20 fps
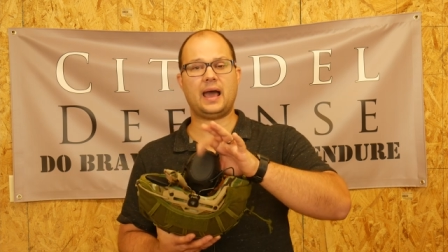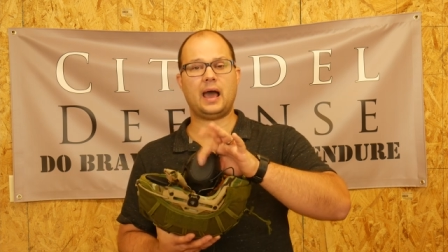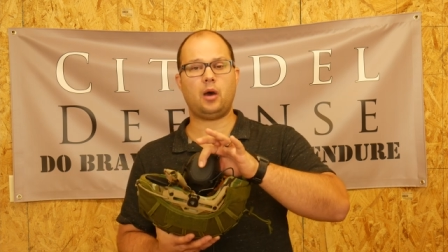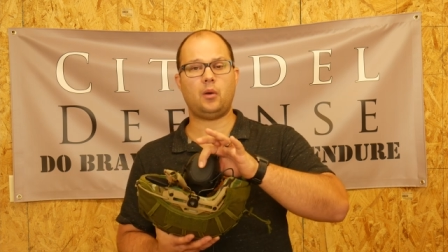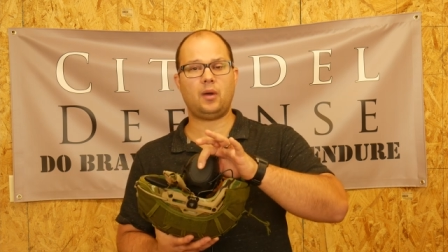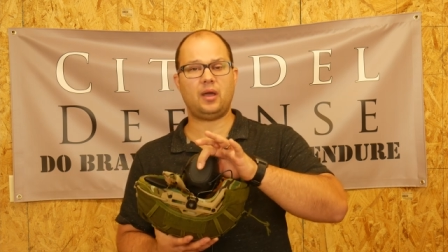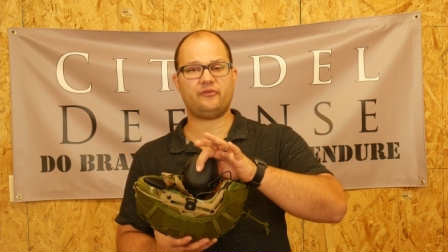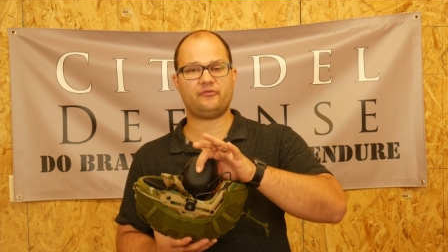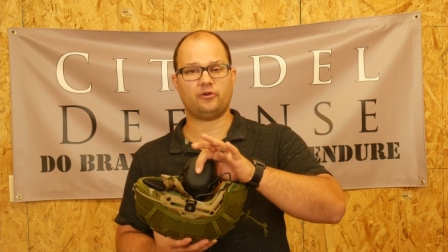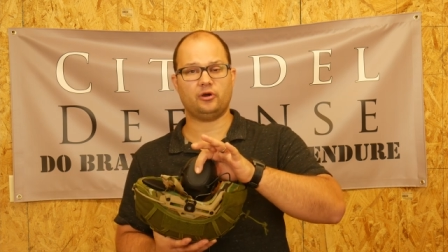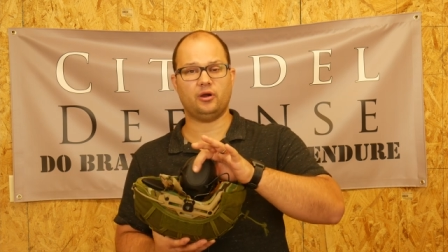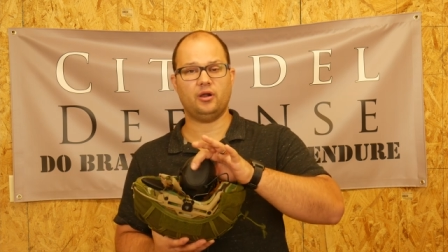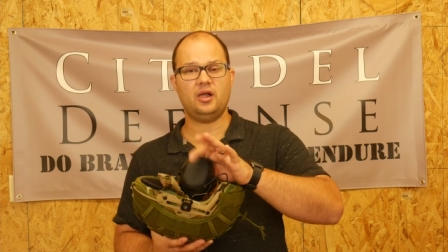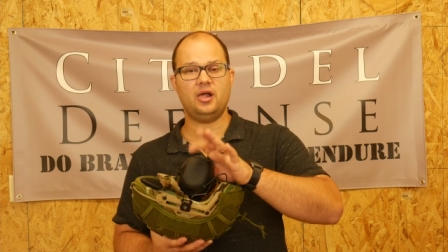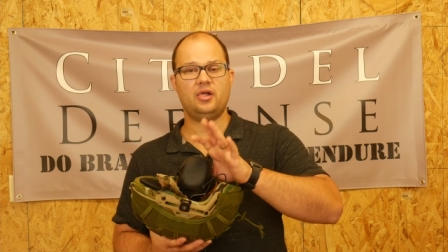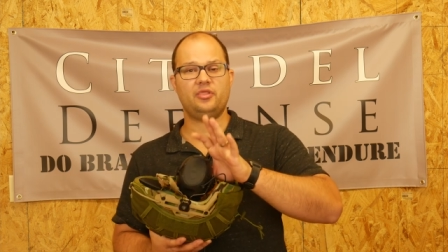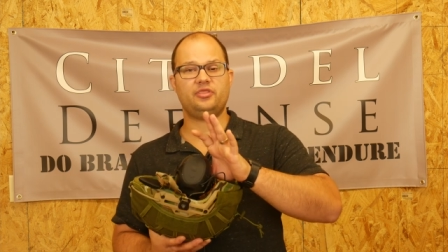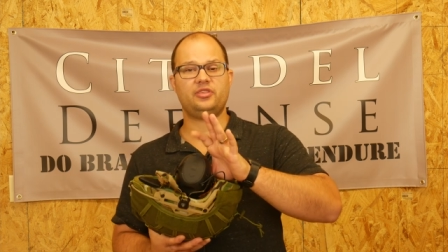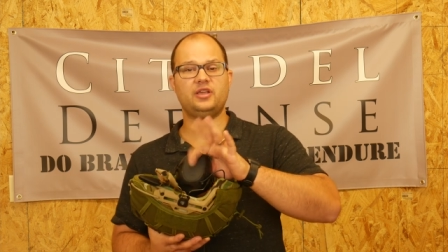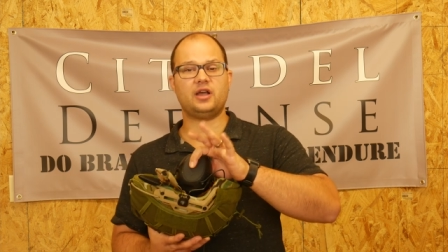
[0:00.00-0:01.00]
However,
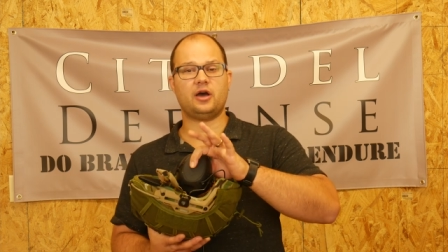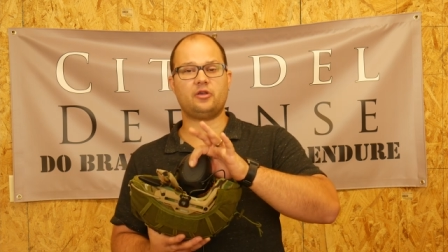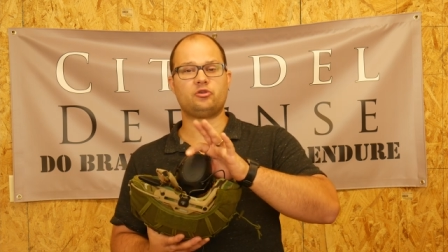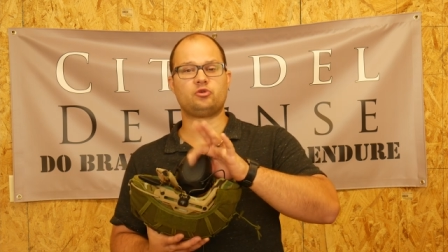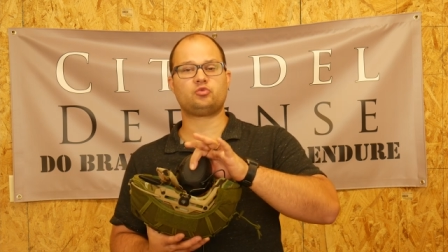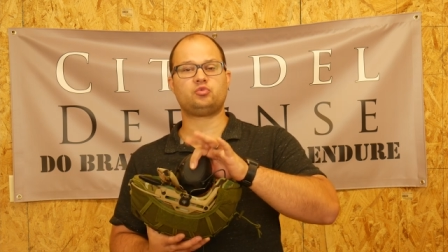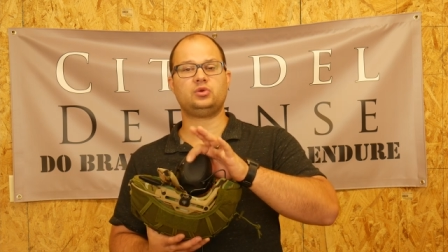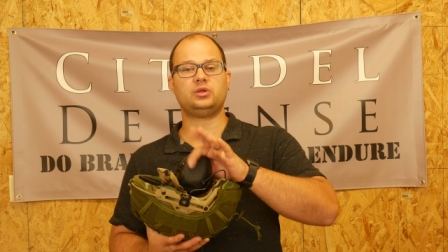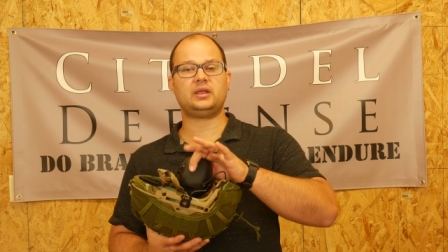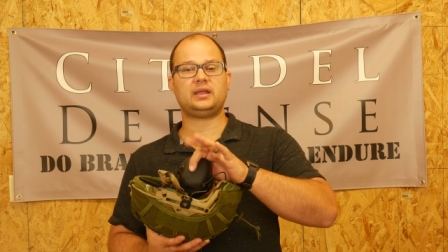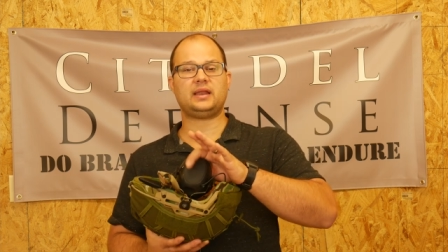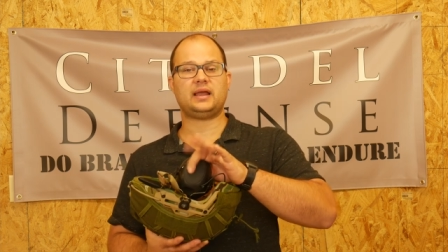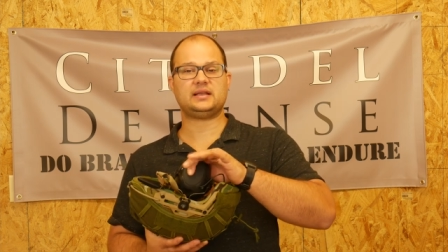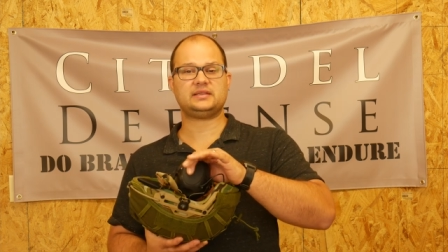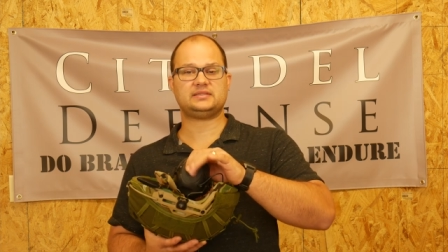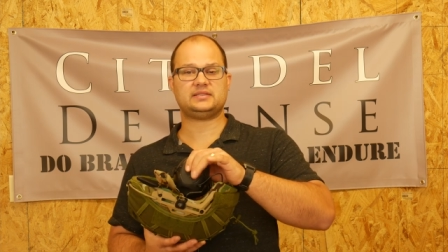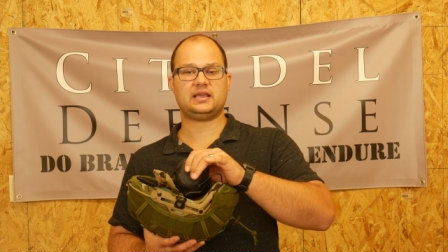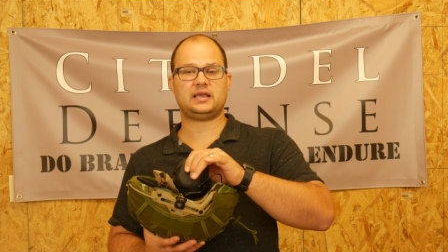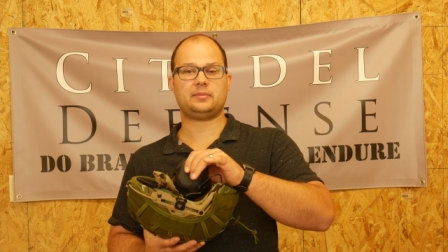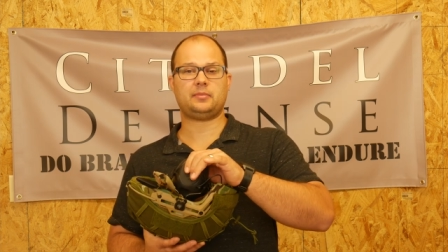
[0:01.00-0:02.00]
the other really
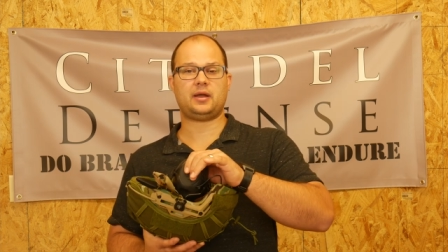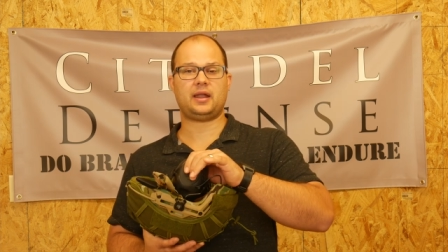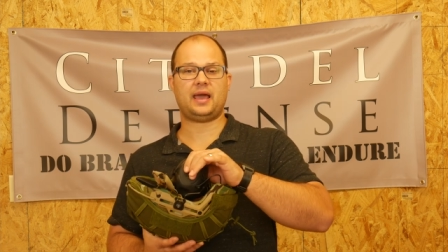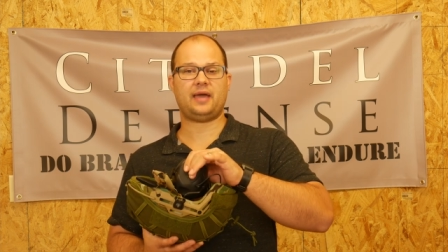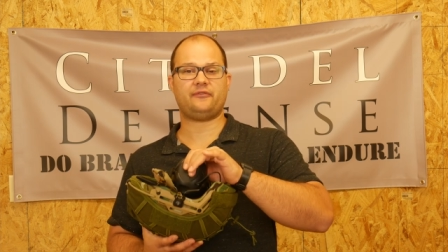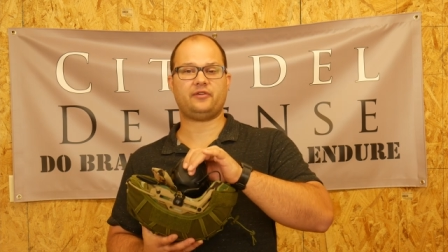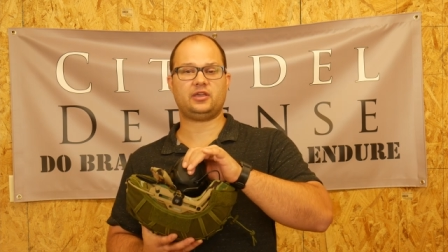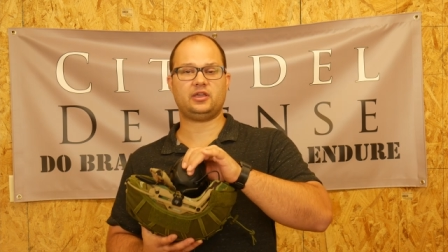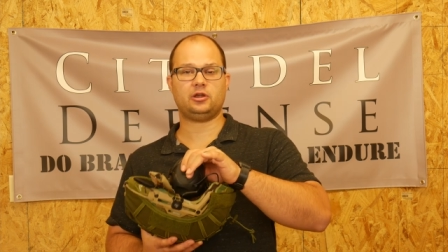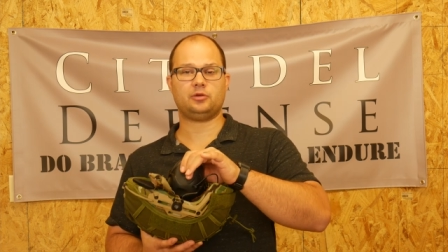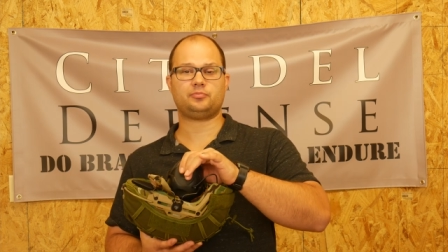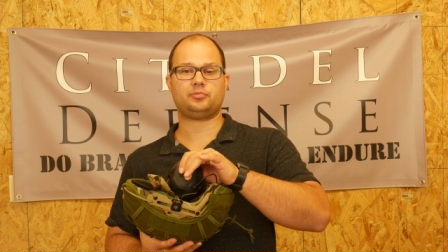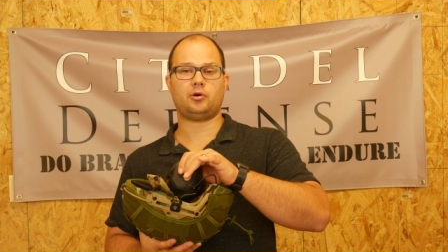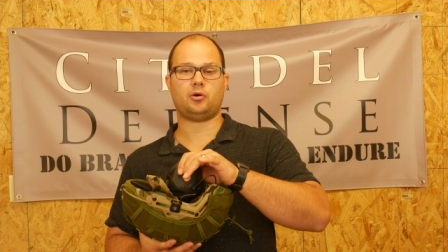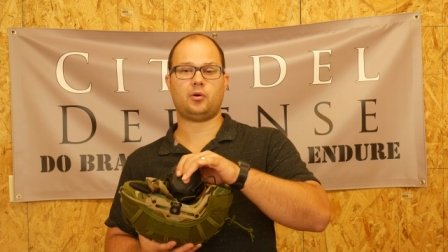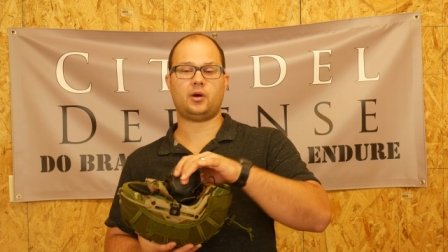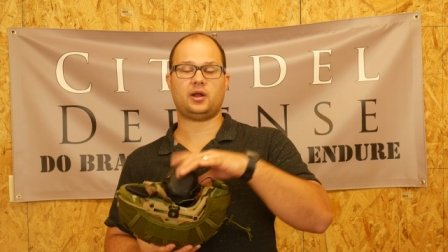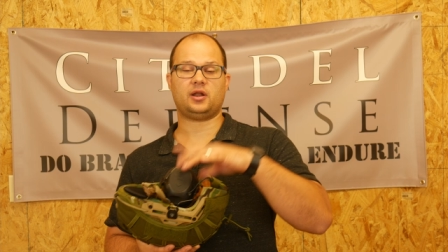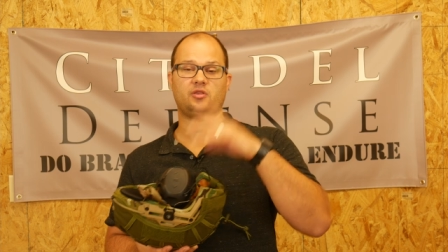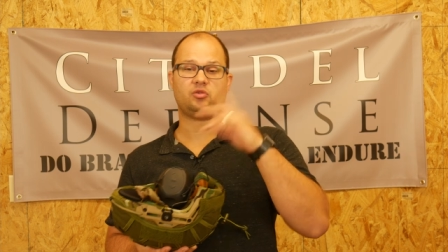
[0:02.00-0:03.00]
nice thing about having ear
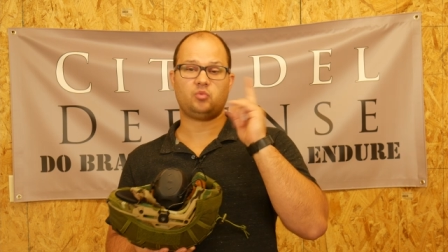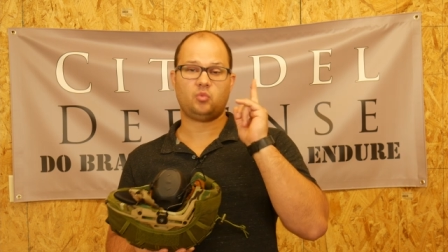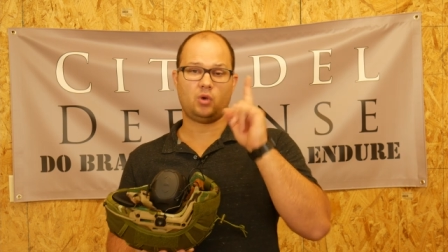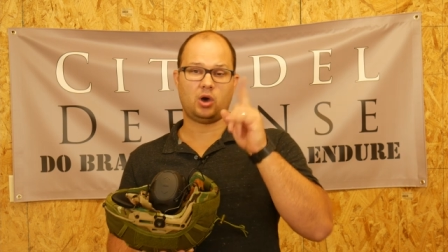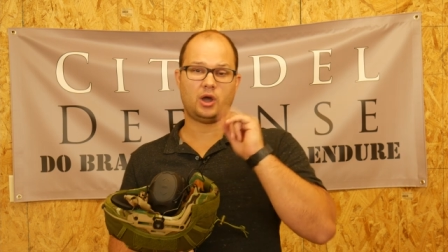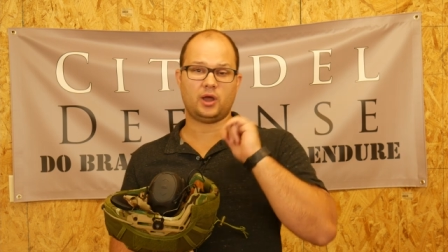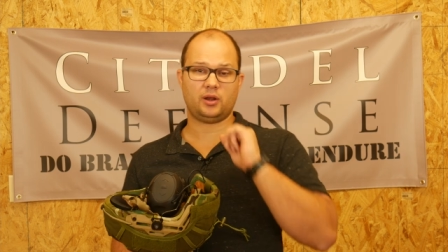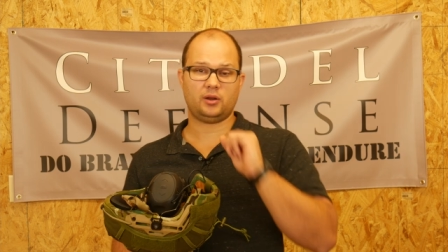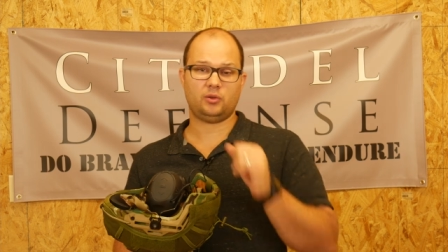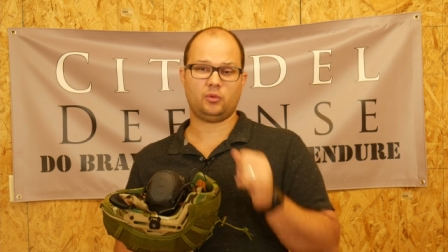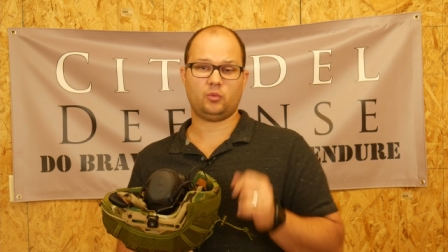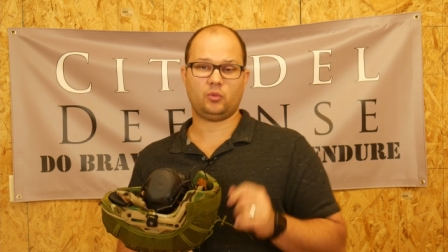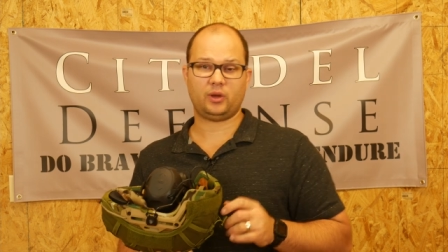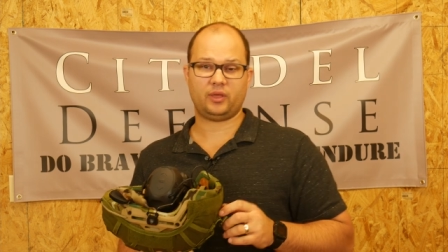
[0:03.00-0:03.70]
pro on is one,